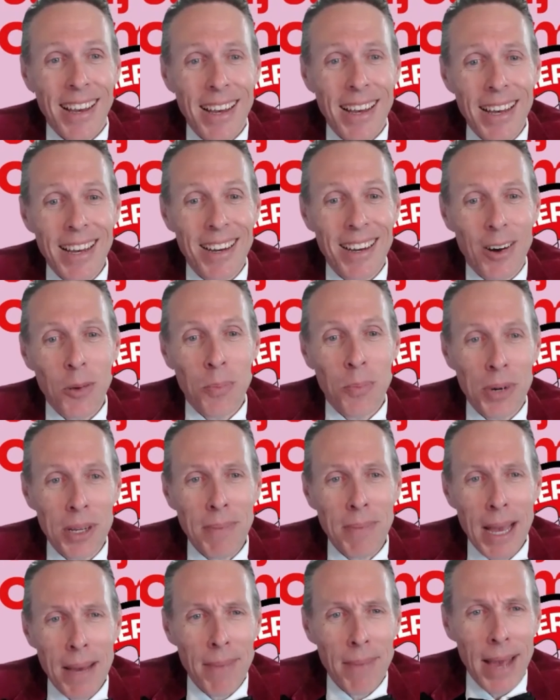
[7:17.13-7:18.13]
I'll
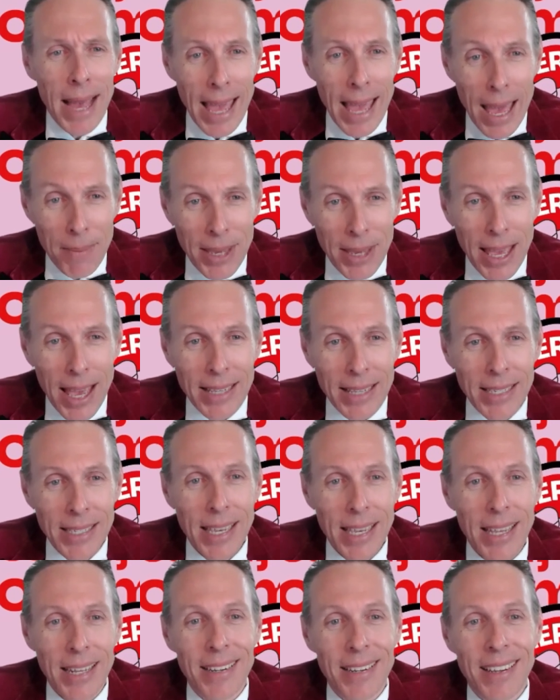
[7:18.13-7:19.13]
bring my Miami
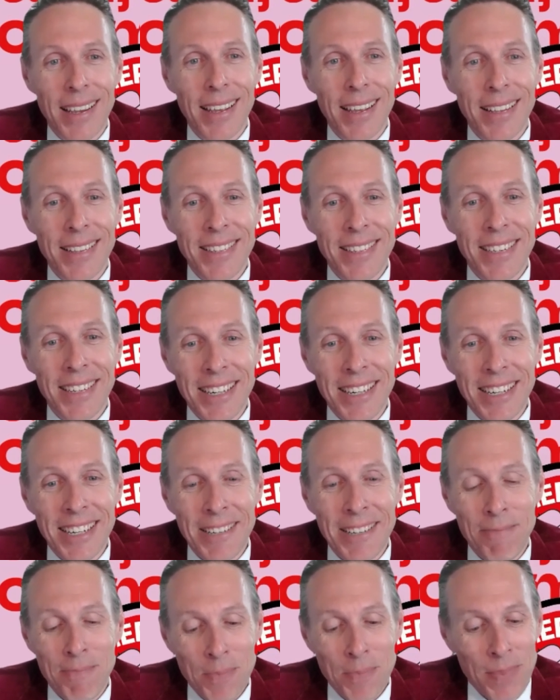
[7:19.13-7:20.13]
accent, and
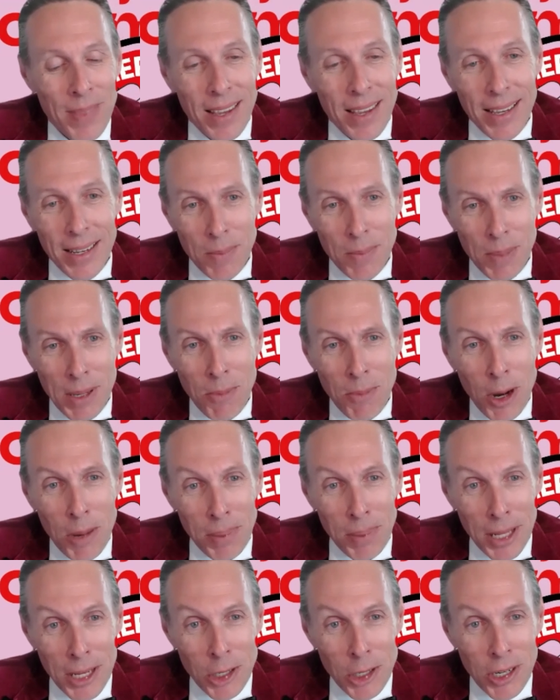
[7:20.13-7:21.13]
it'd be my
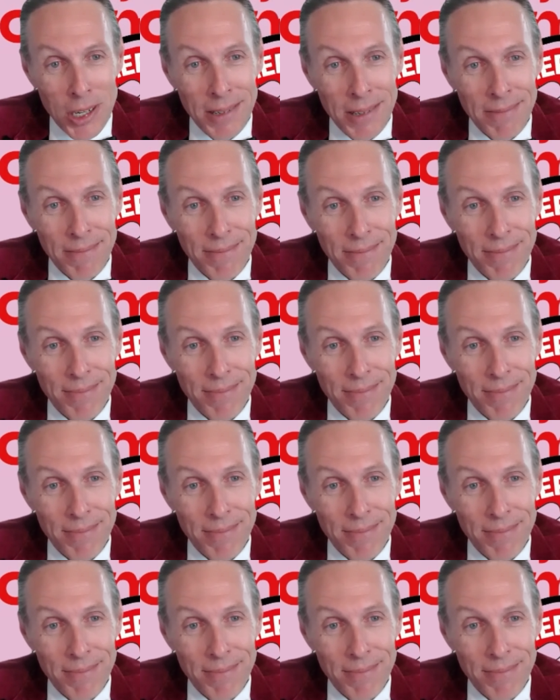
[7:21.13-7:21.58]
pleasure.